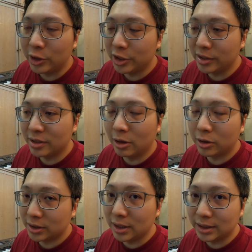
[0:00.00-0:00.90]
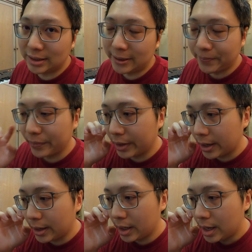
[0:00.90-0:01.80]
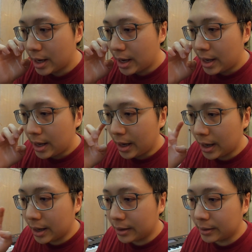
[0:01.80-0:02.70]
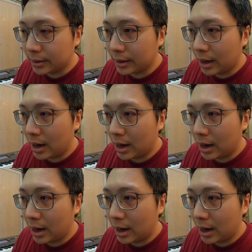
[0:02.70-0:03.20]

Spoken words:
which is lossless. Okay, and